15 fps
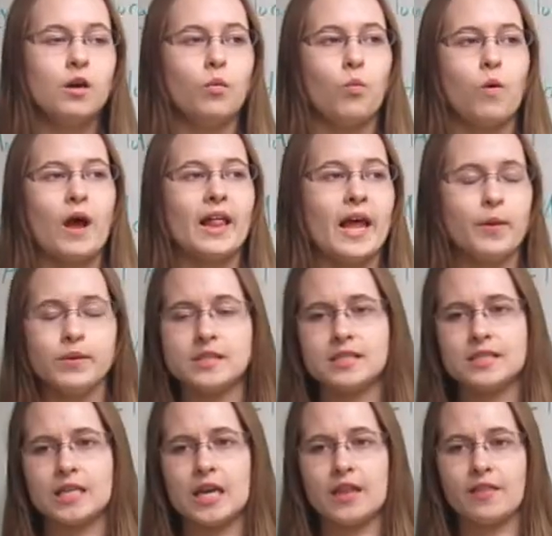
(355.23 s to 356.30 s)
While I would
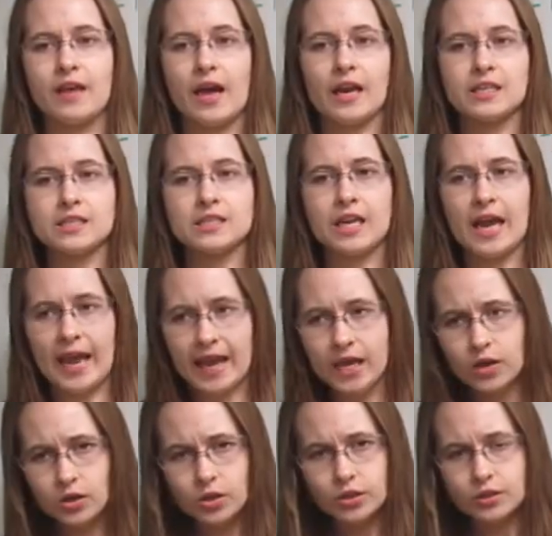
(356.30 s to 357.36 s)
say that
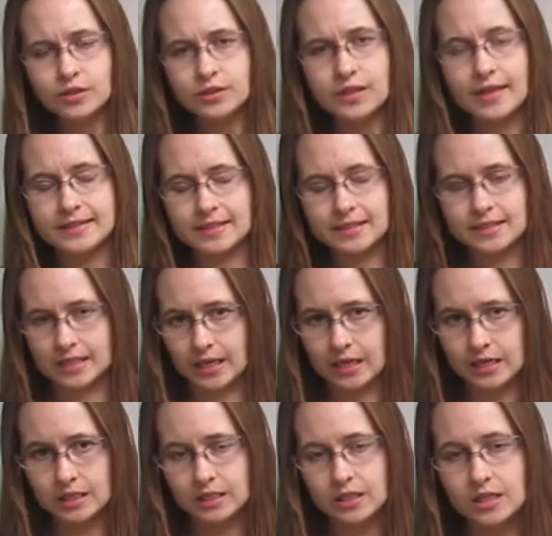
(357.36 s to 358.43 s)
anger is a
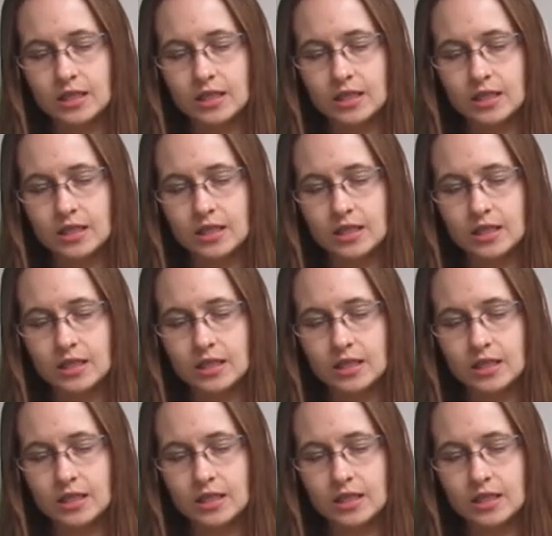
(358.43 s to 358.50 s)
sin,